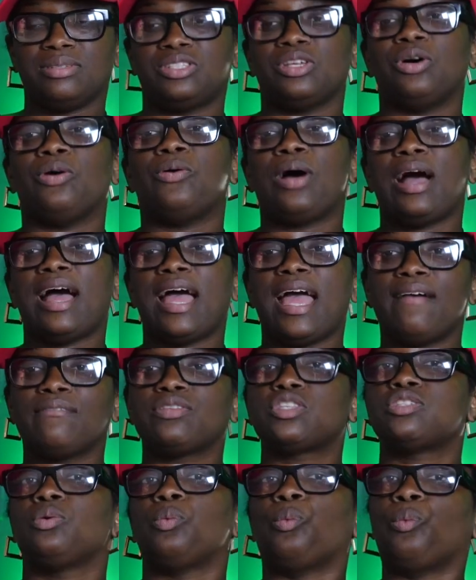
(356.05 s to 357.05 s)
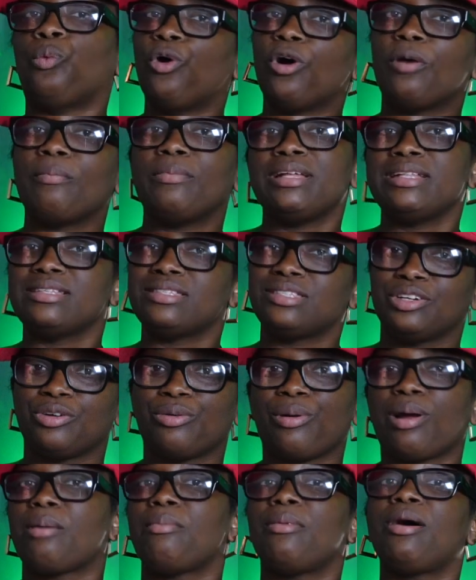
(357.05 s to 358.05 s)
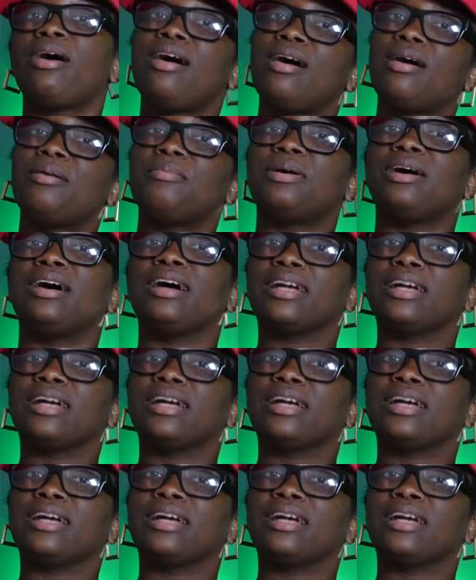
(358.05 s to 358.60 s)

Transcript: So I have to warm Instagram up